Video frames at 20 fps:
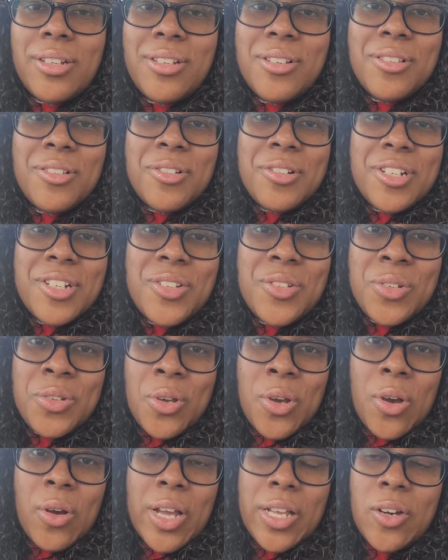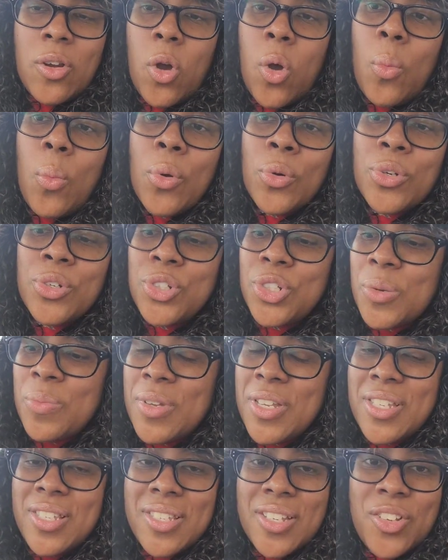You learn as you go, and home ownership
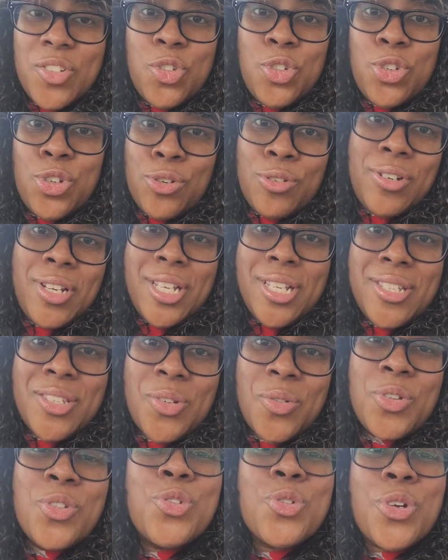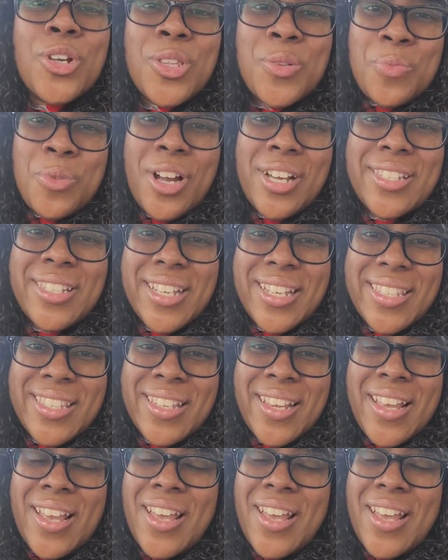is a journey, so enjoy the process.